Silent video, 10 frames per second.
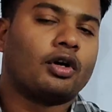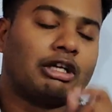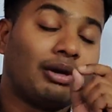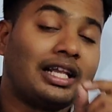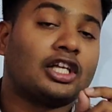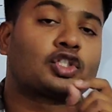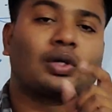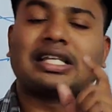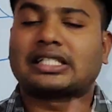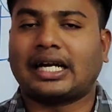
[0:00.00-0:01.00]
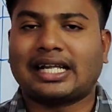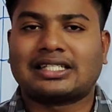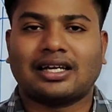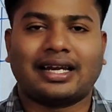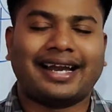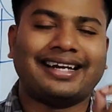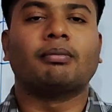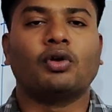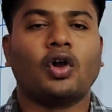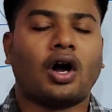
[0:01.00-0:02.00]
during the storage condition
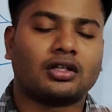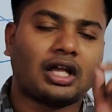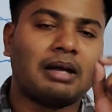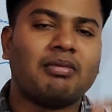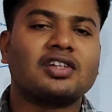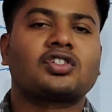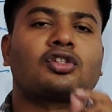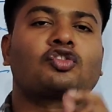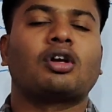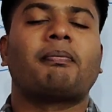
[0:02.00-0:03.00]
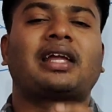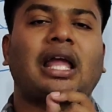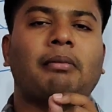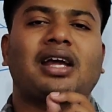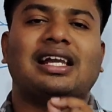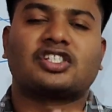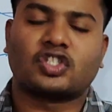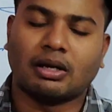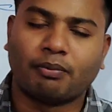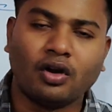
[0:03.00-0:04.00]
stable, or the emulsion should be chemically
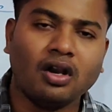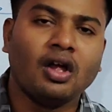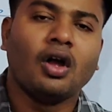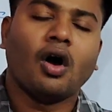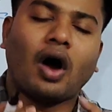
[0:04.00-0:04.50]
stable,